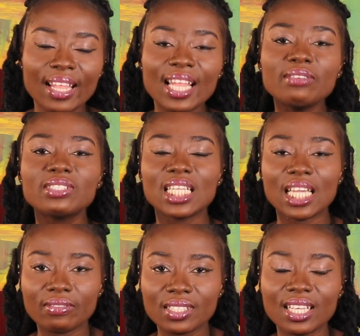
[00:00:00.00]
if she
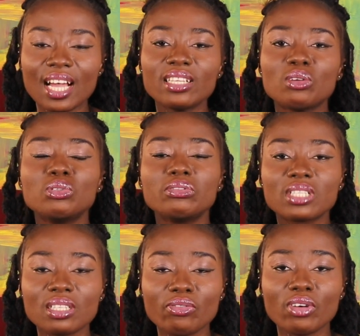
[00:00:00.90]
left, she had a good
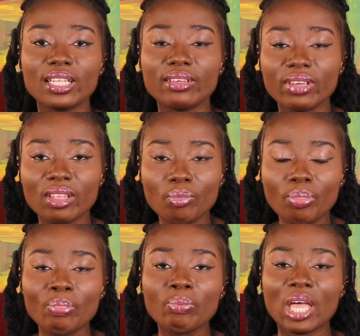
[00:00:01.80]
reason for leaving.
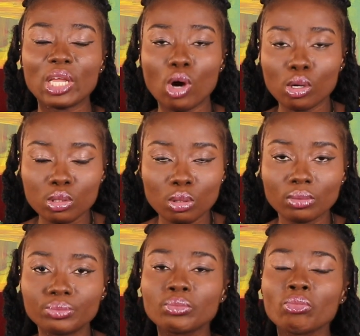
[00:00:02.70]
And
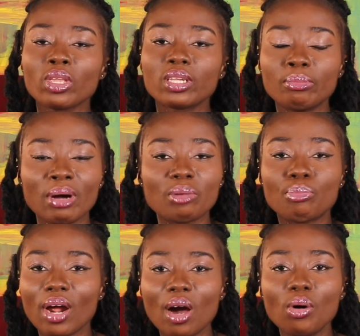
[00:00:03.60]
also, the
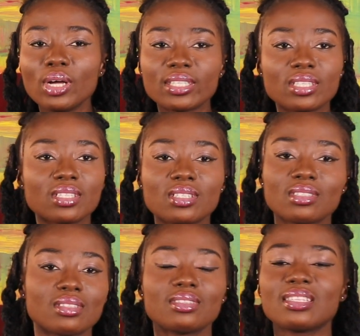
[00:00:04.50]
McBrown
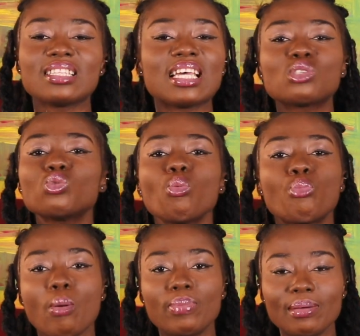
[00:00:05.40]
is, there's no
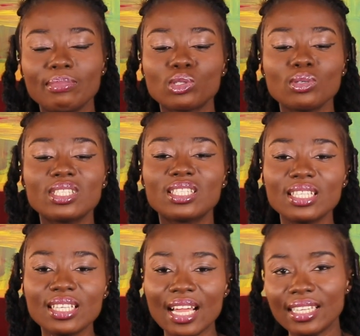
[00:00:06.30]
problem between
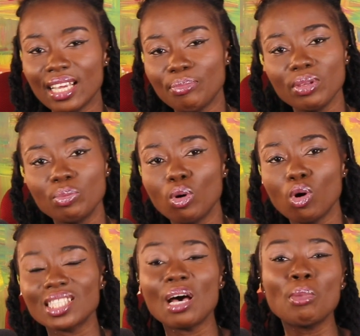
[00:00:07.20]
she and the people,
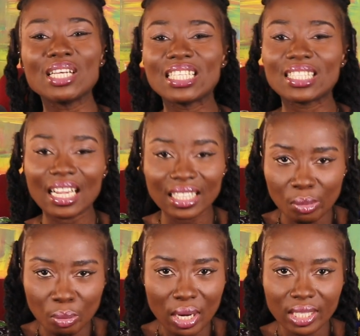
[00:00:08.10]
or somebody sacked. The
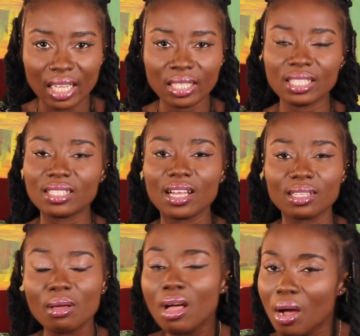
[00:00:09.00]
people are saying that they
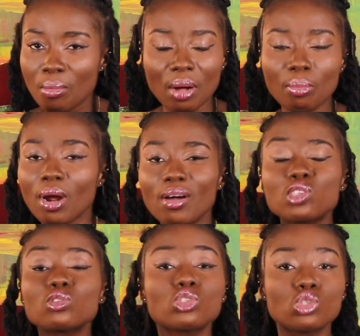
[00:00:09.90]
sacked McBrown.
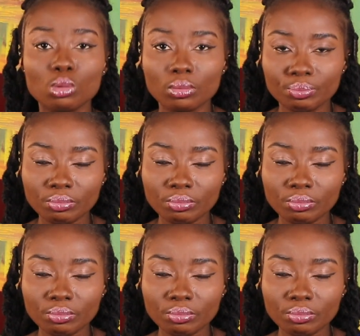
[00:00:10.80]
It's not true.